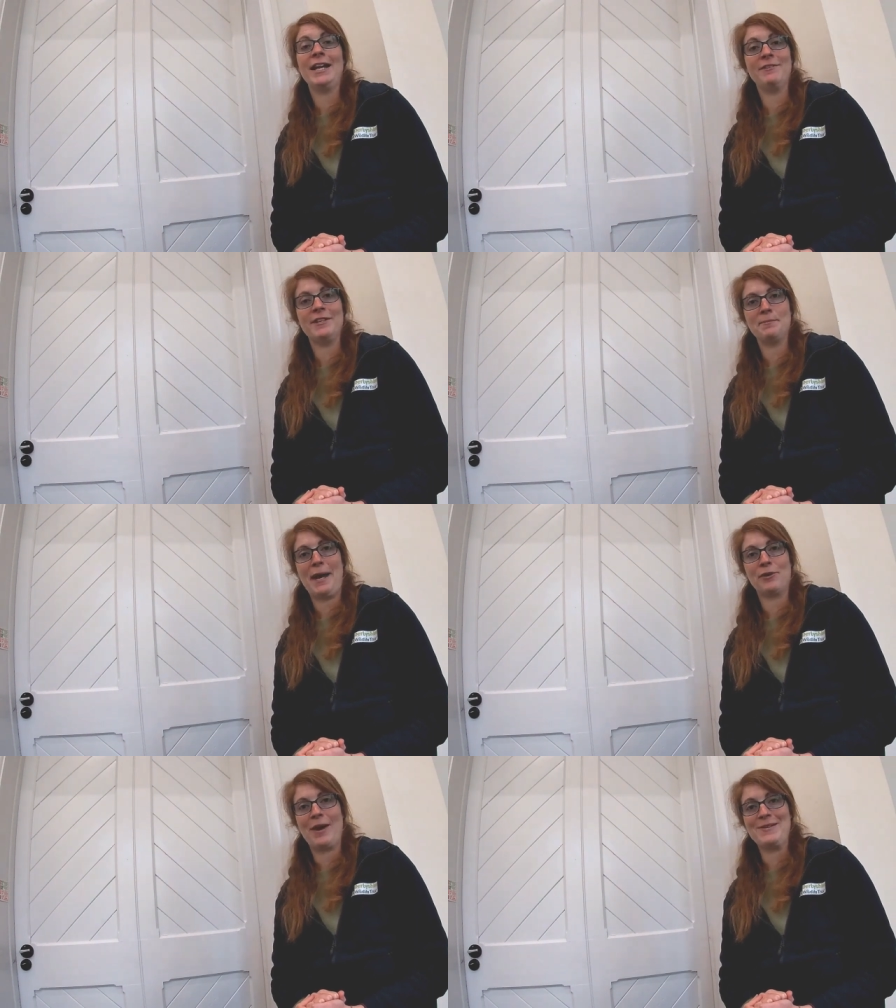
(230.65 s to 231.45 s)
any of this
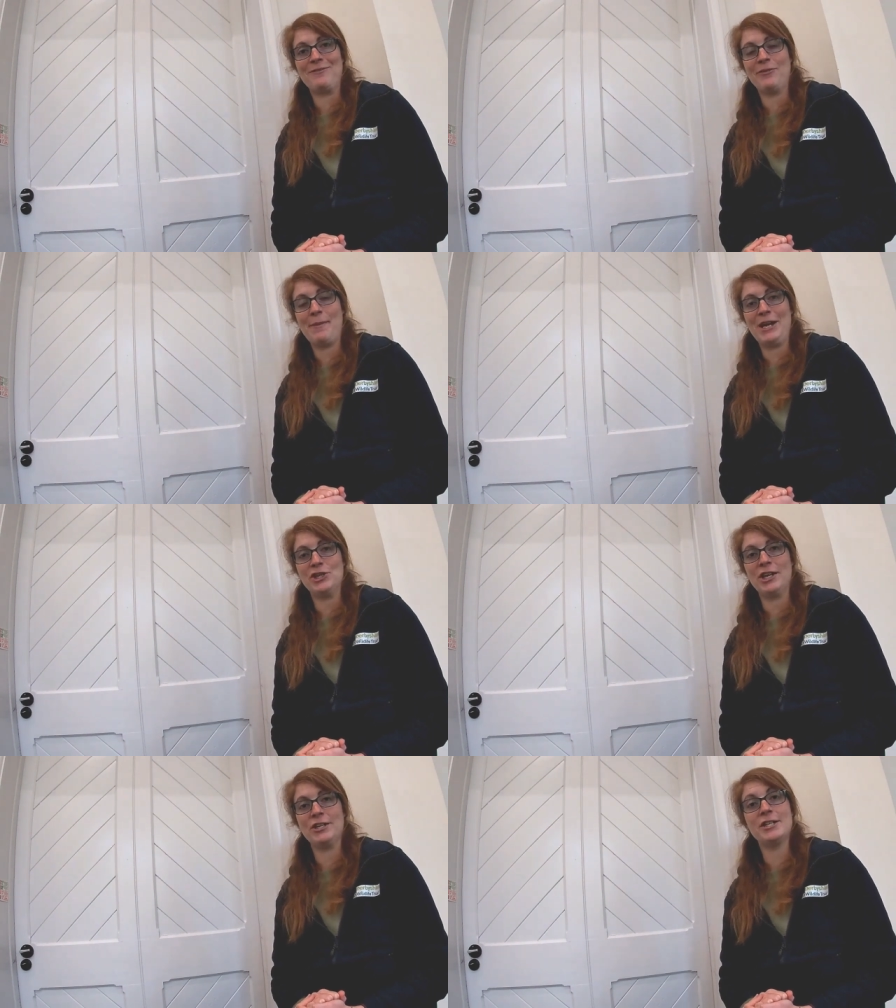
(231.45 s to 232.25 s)
background
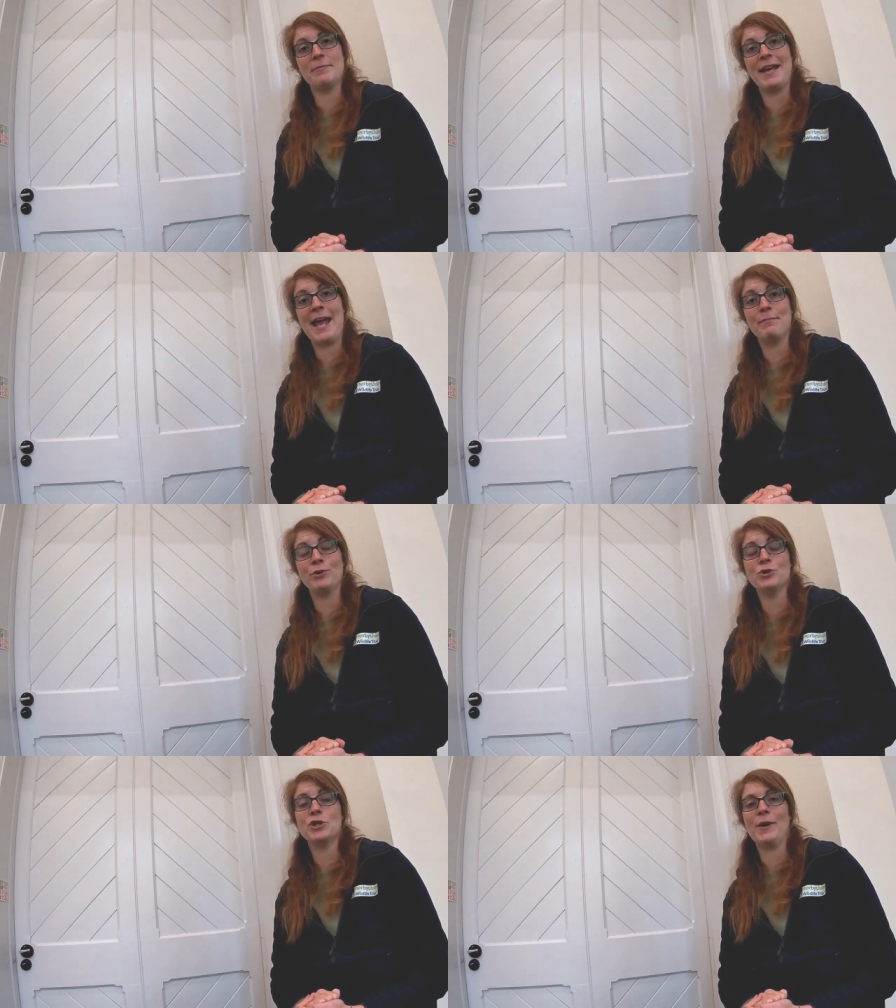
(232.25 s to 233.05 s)
information to be
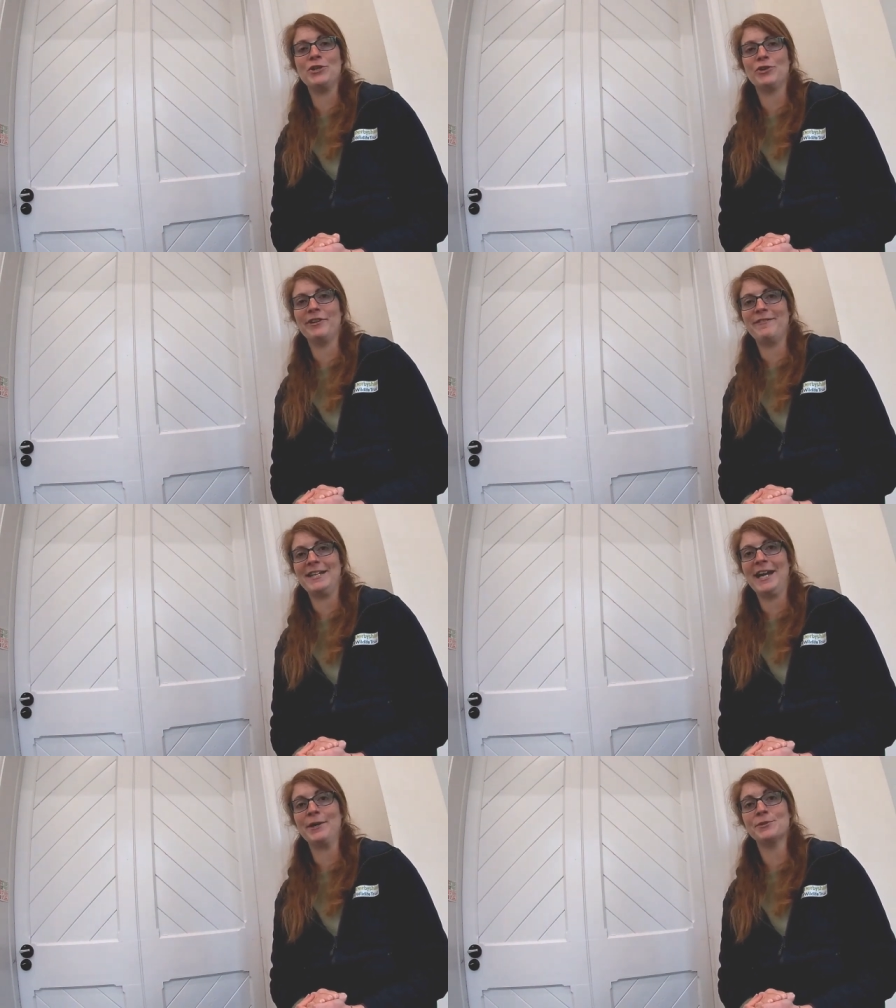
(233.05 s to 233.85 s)
able to enjoy
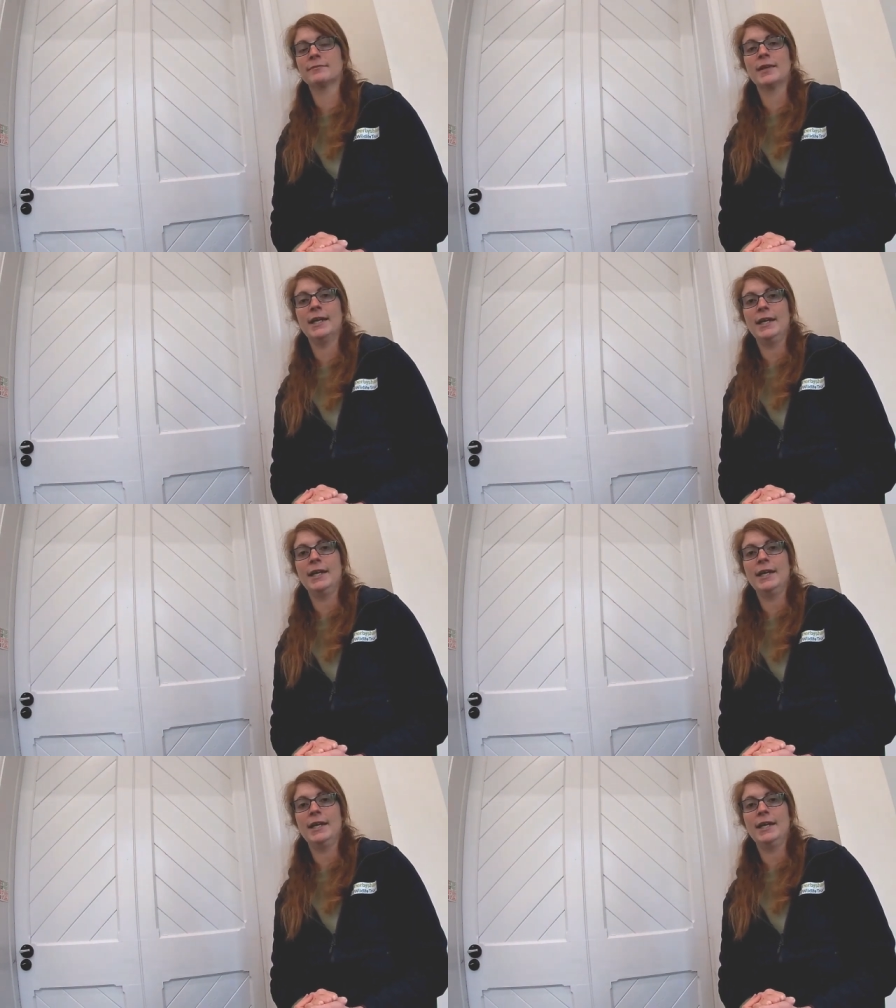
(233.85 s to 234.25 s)
the videos.